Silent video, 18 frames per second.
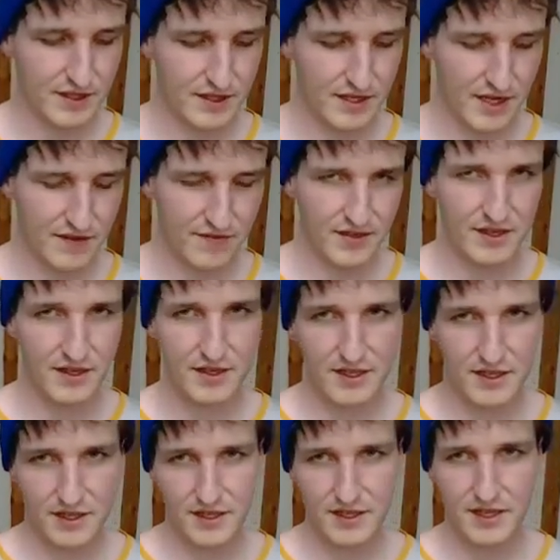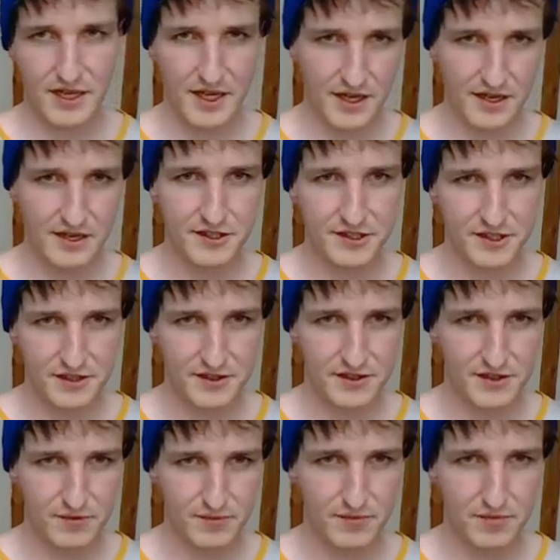Even in English,
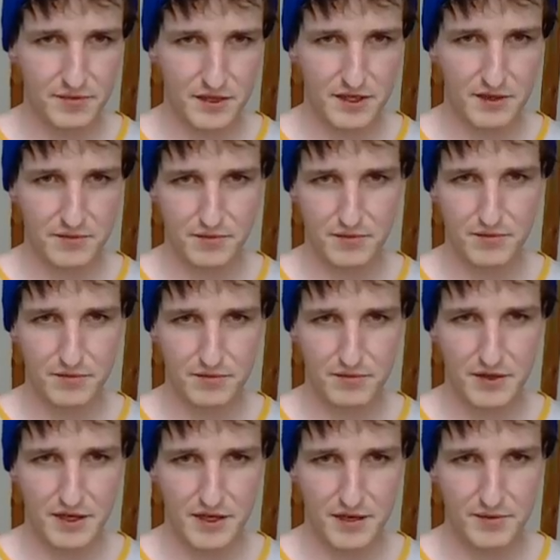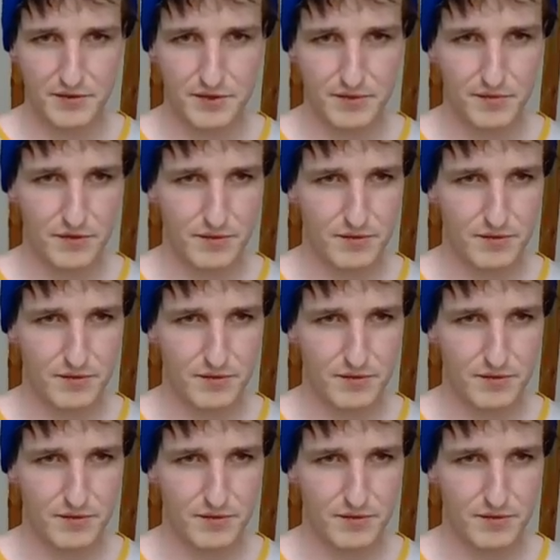it's becomes